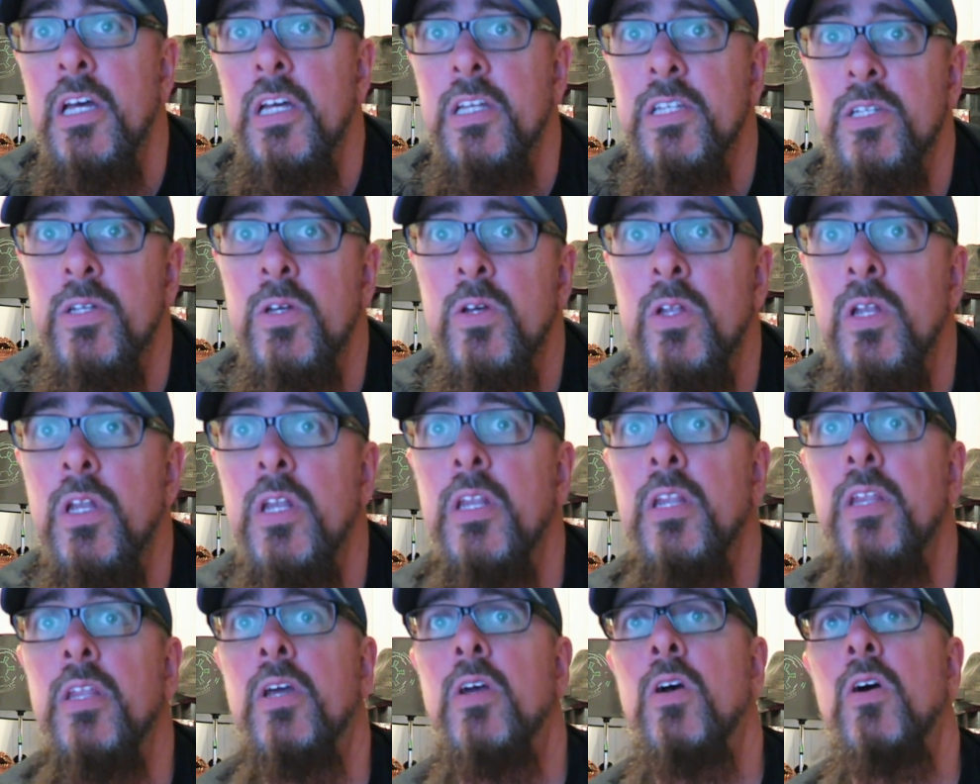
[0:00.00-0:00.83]
So
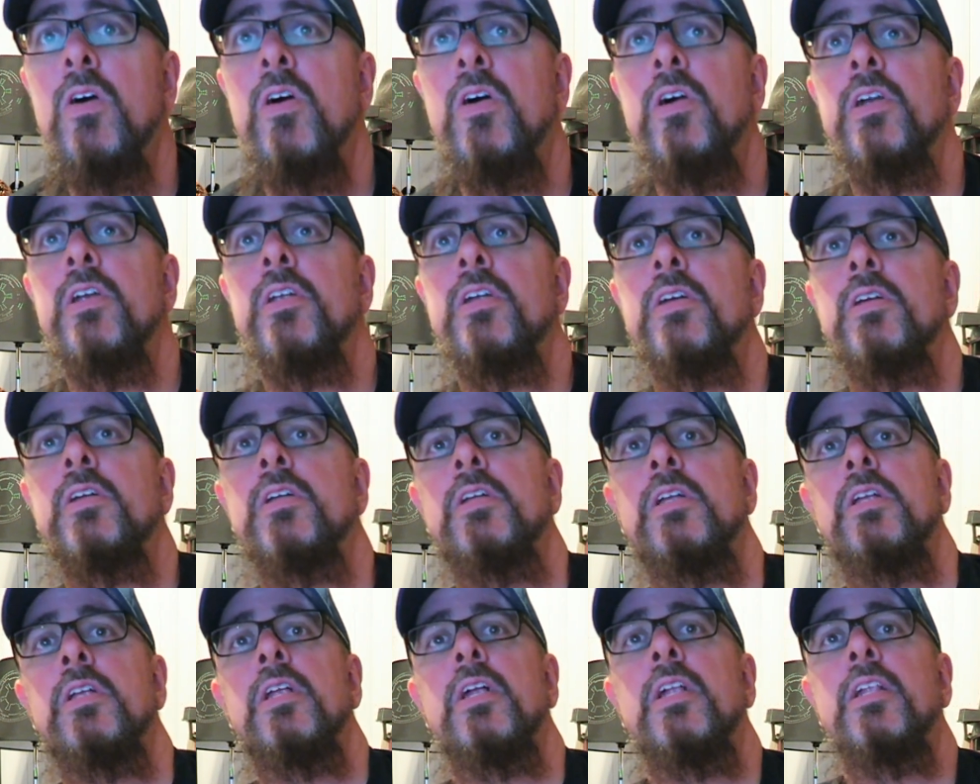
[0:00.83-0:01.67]
the card,
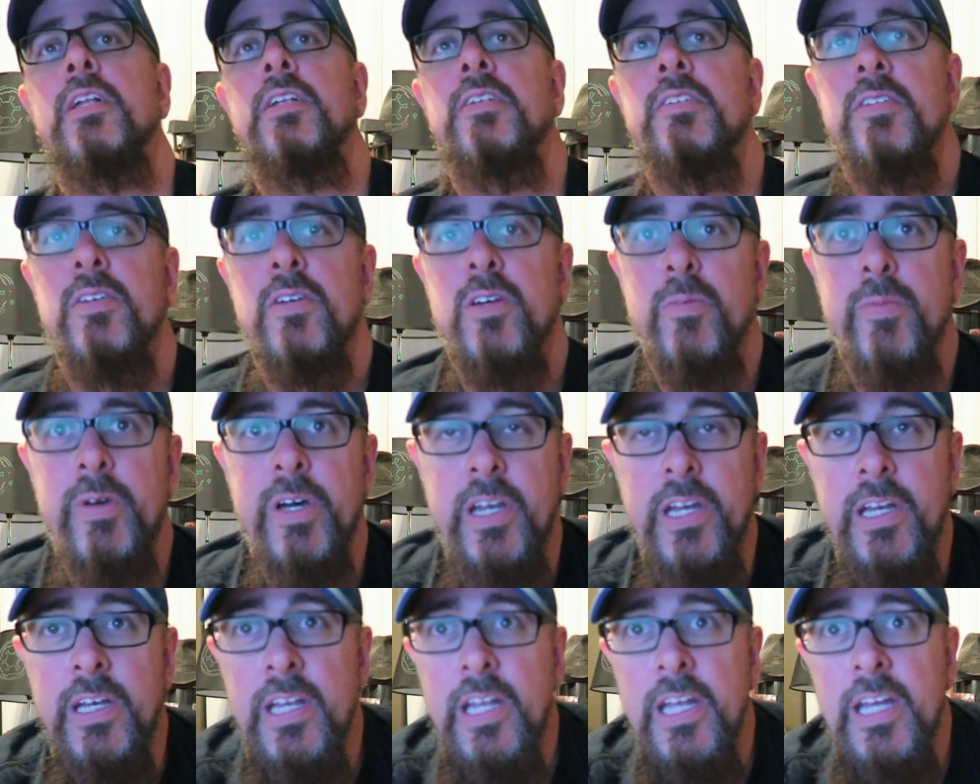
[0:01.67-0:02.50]
let's talk
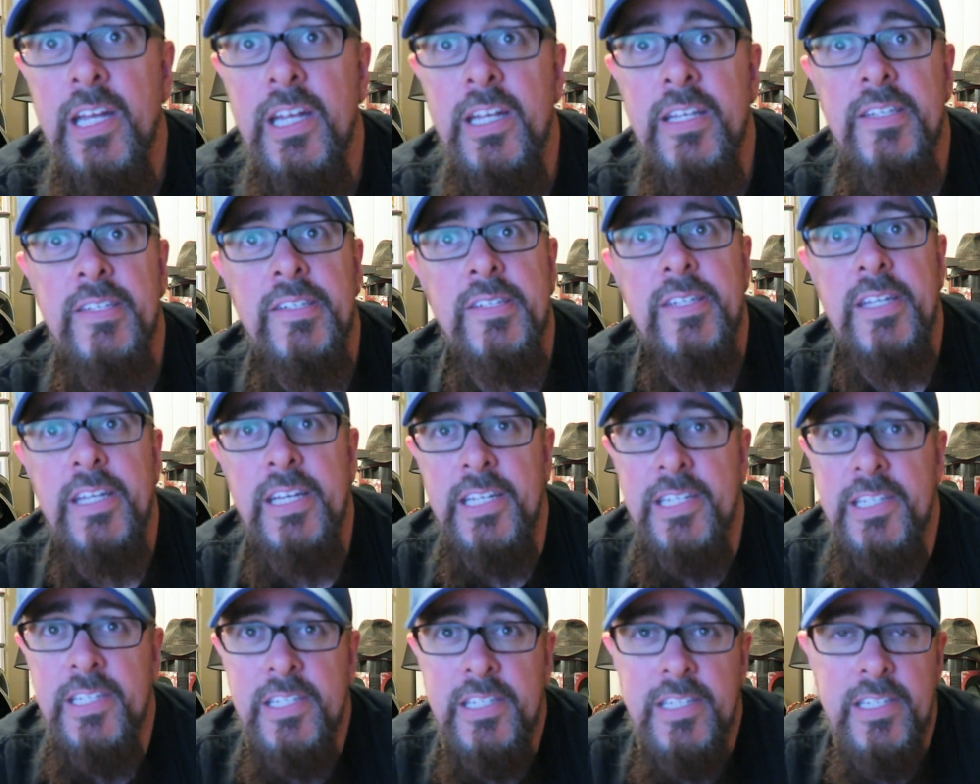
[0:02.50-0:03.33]
about it.
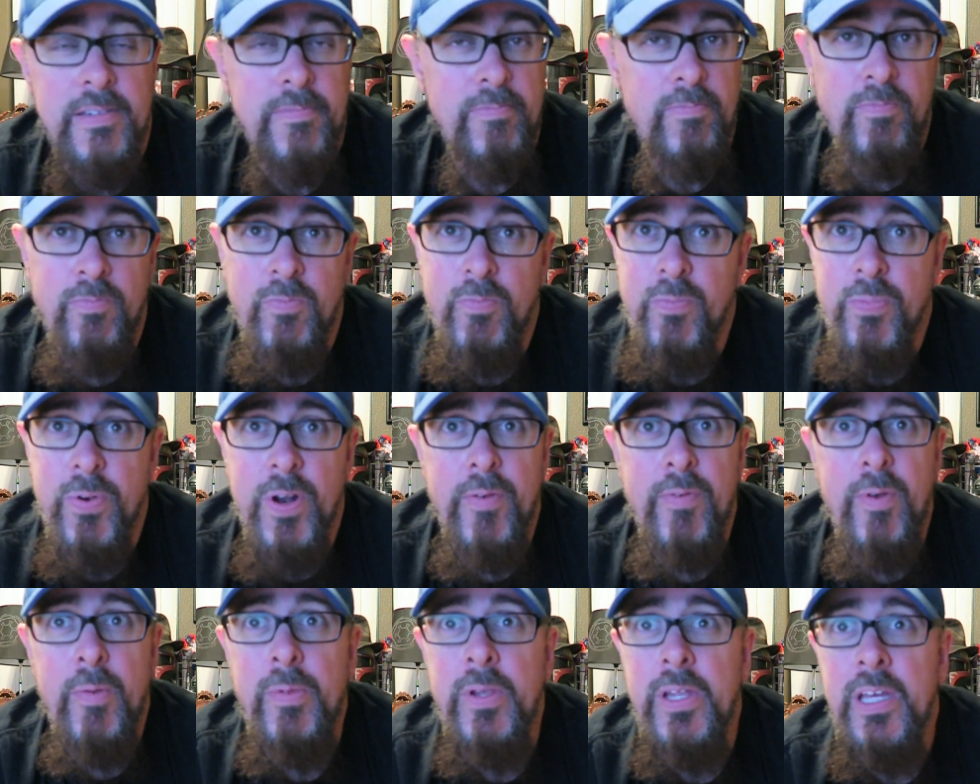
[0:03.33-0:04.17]
It's
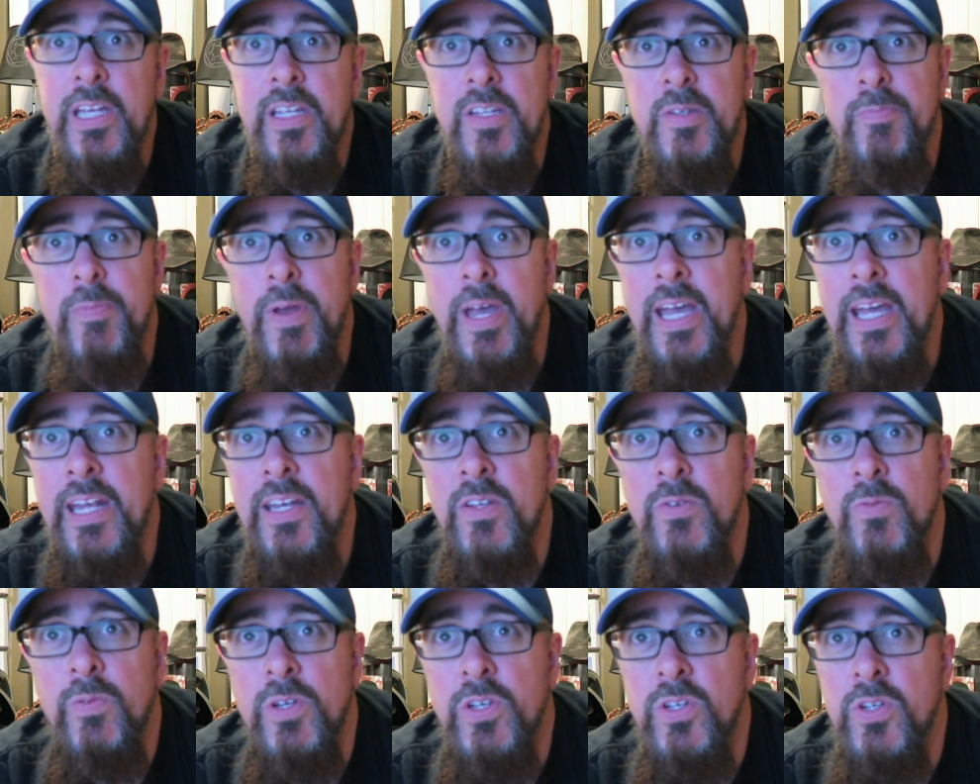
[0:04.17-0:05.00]
probably as bad
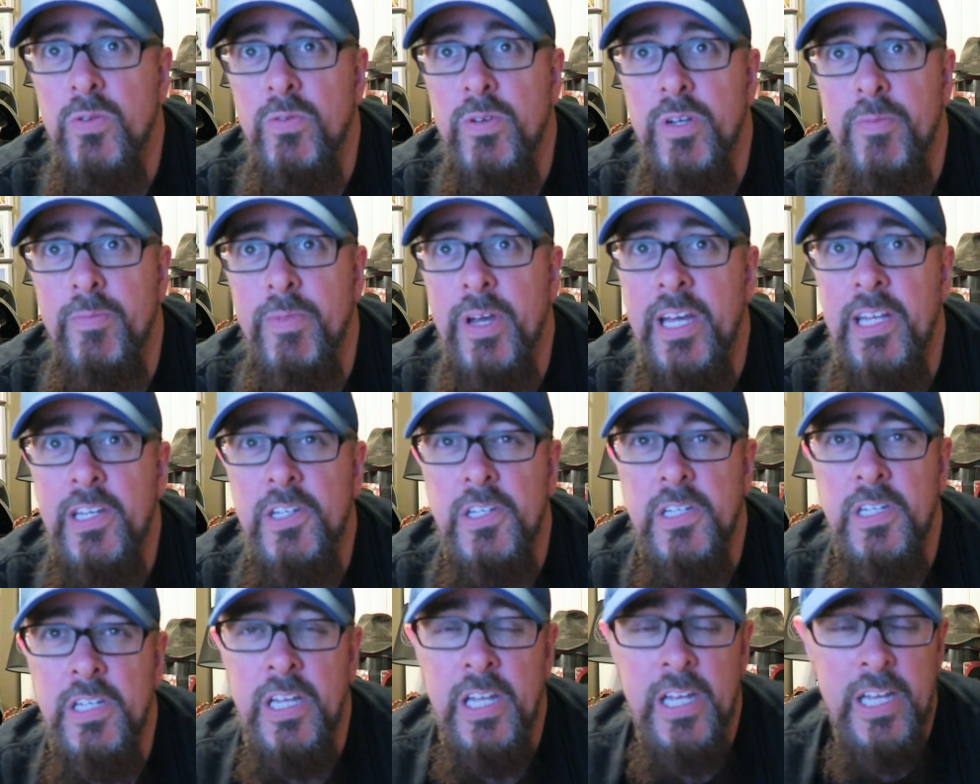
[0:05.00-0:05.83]
as what you would
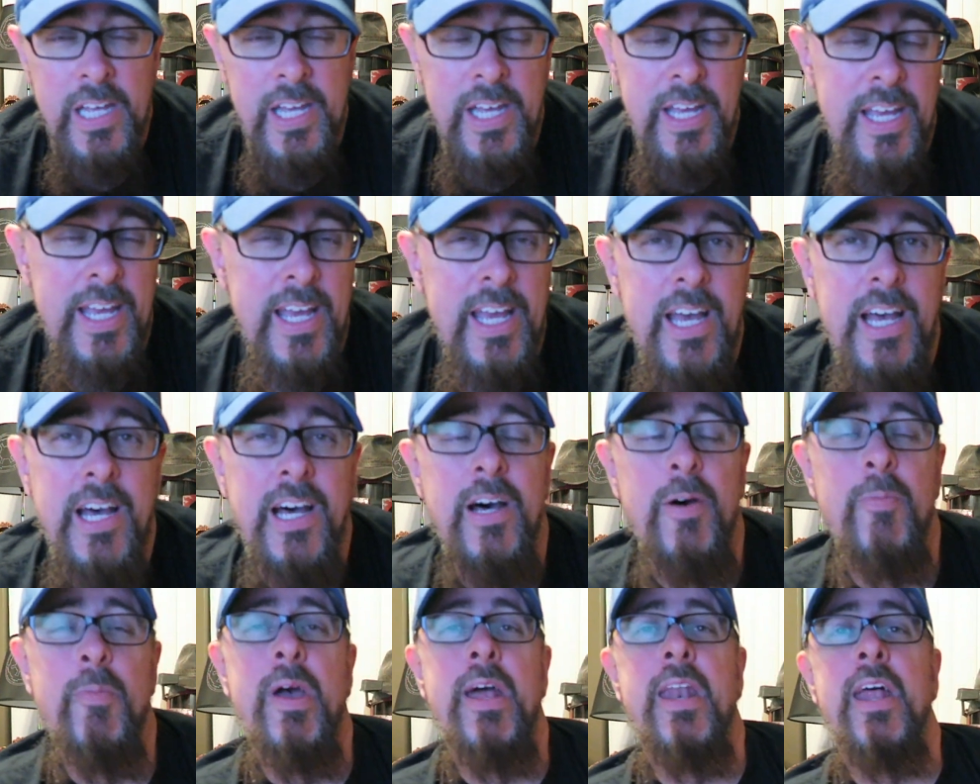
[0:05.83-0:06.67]
imagine
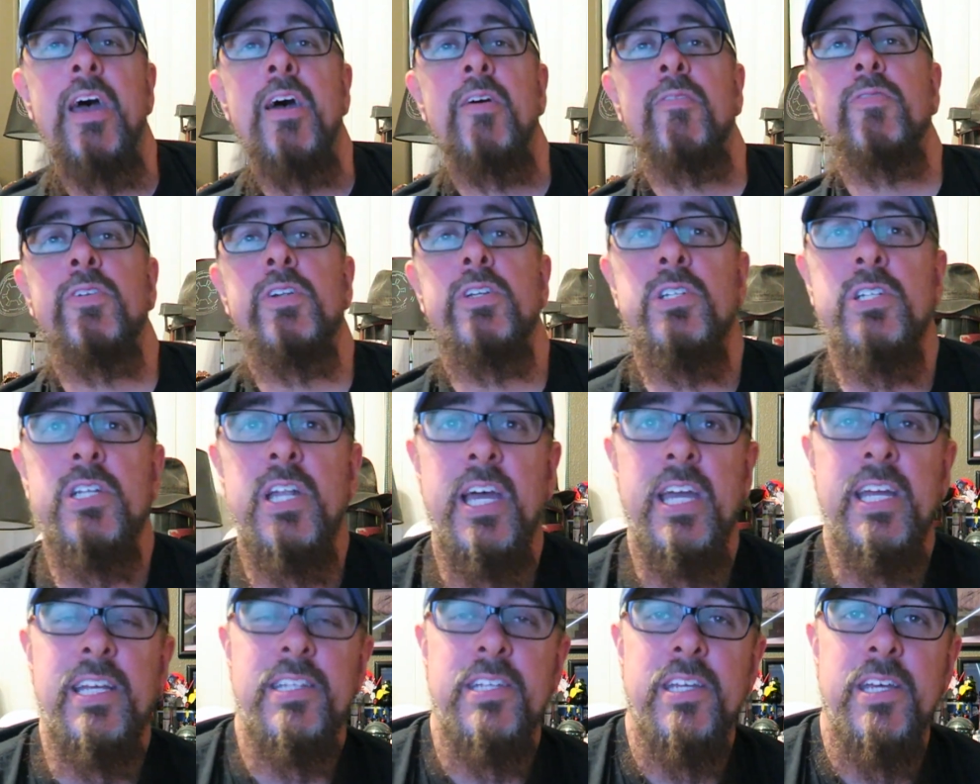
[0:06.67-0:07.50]
an average
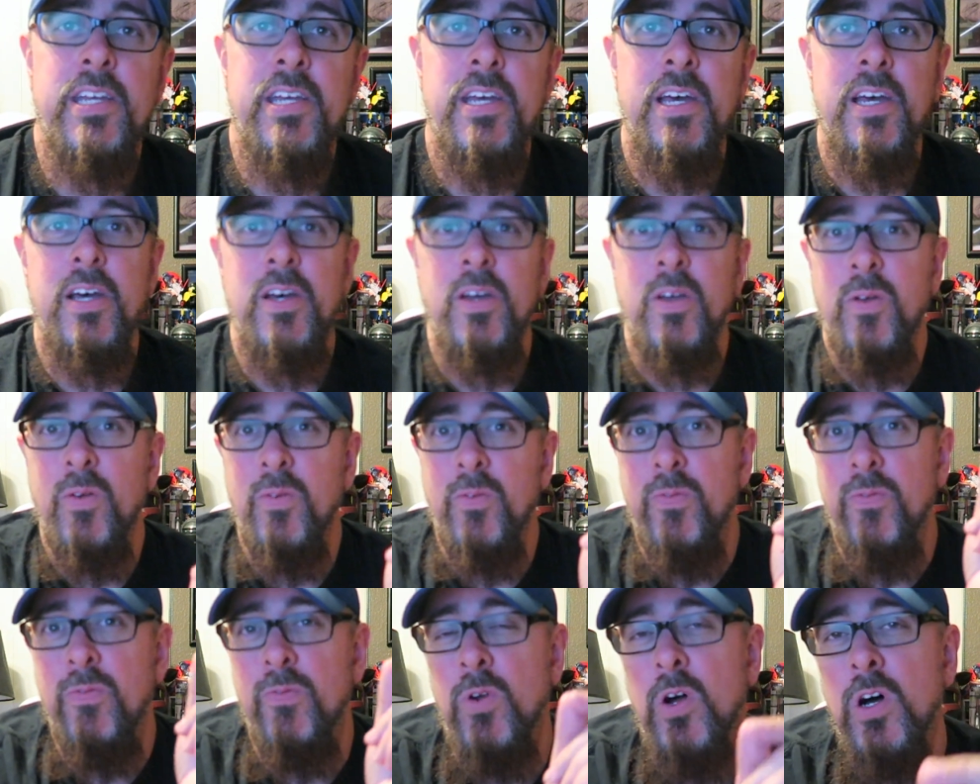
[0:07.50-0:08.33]
night
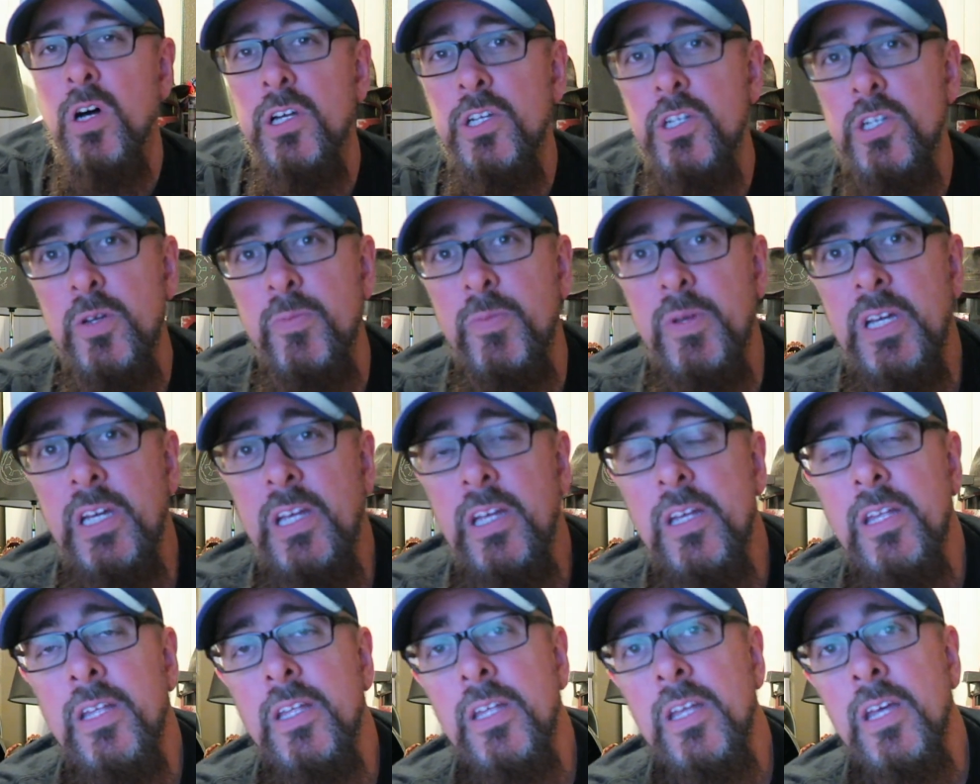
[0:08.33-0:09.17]
of Raw should
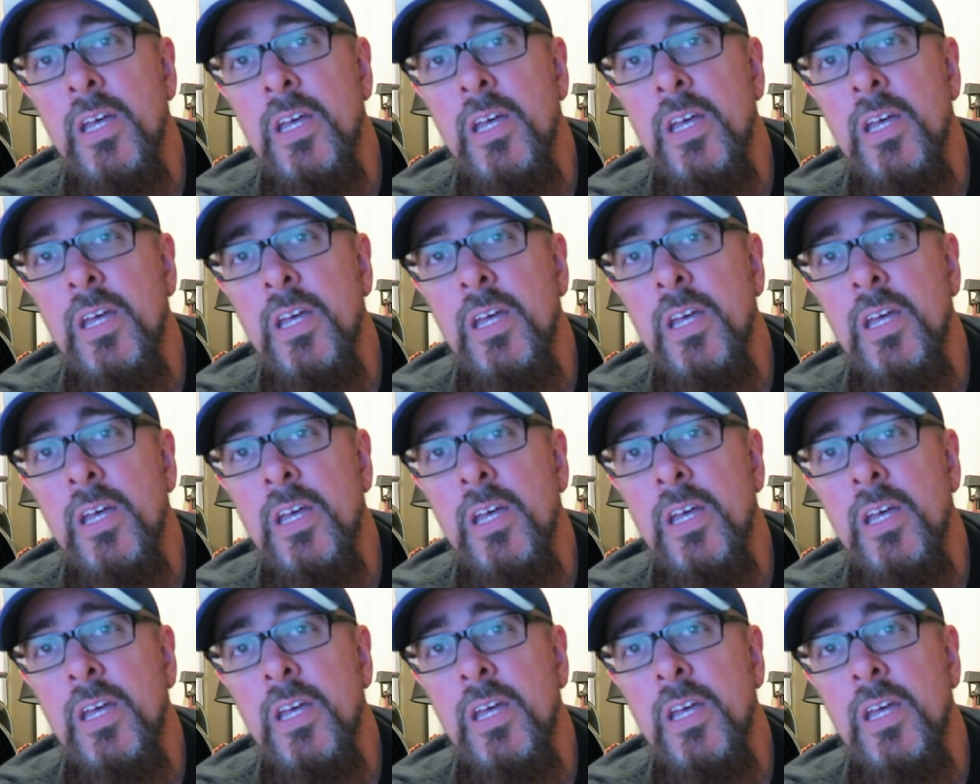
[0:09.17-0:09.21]
be,